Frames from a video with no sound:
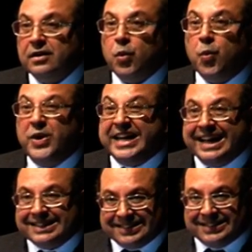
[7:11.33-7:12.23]

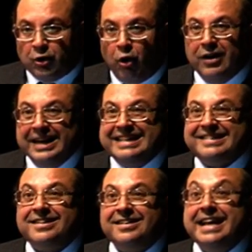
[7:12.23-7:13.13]
weakest or
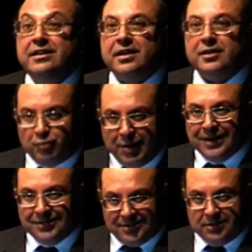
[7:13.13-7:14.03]
least dangerous
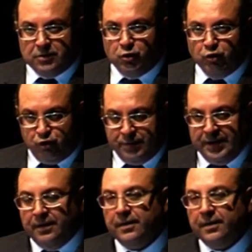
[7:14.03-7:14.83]
branch, so to speak,